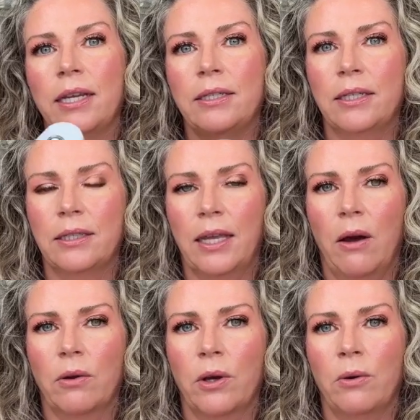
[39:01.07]
a
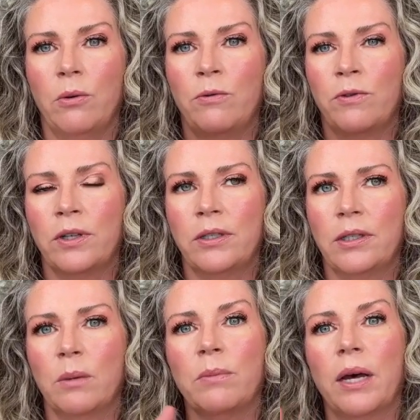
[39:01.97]
discount code for
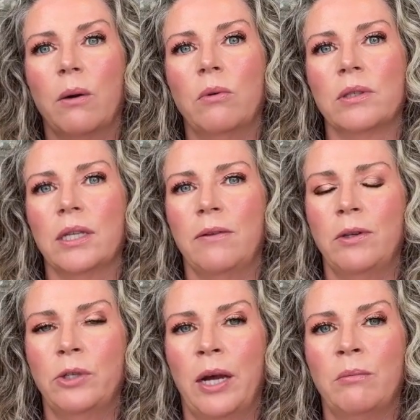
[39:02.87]
ZIIP that will save
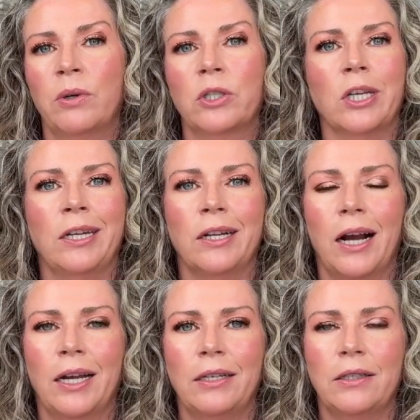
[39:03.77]
you 10%.
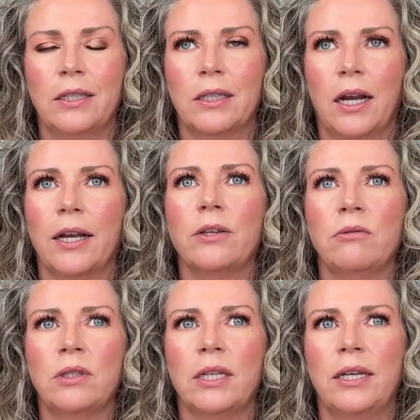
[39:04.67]
I, I
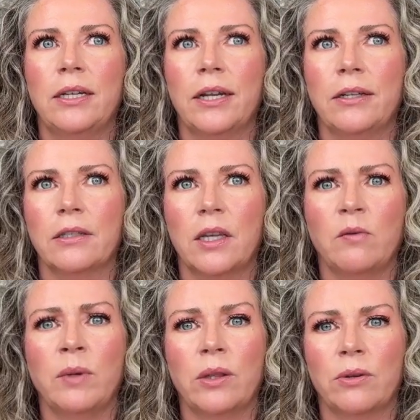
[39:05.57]
used it and it
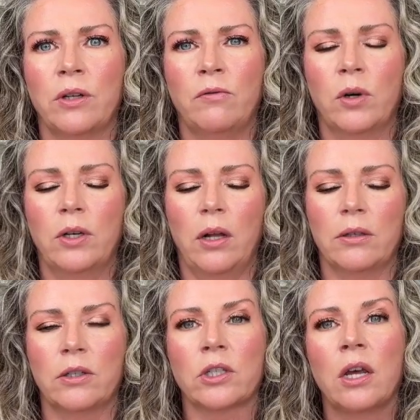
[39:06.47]
saved me
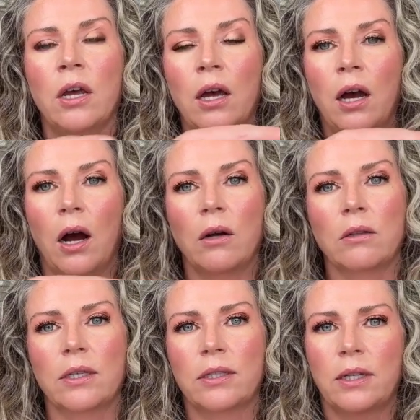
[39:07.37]
$34. I'll
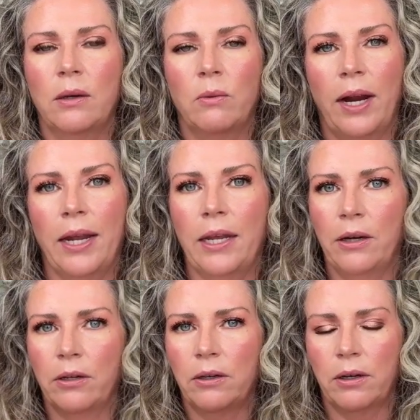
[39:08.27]
list it right
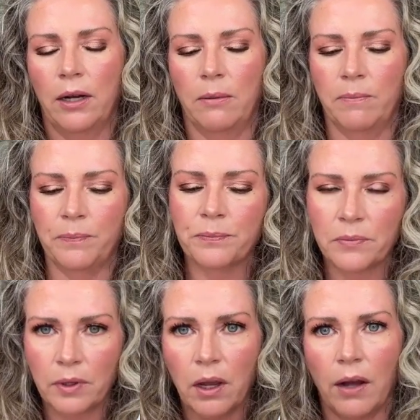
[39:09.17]
here um,
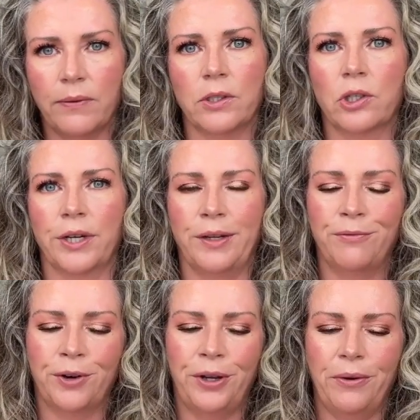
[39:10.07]
on the screen
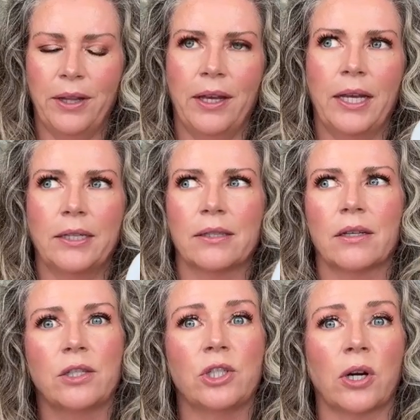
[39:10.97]
for you. I think it's
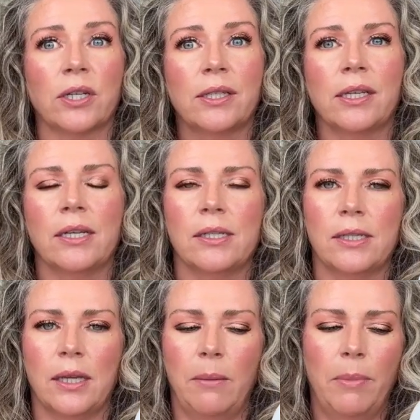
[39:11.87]
Darcy
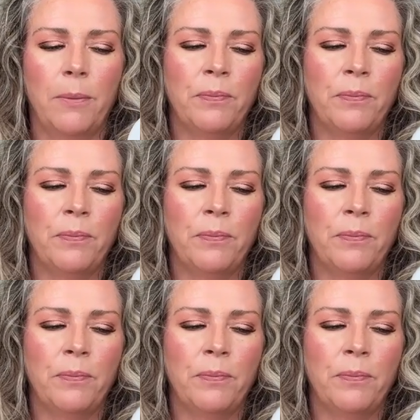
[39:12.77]
Zip.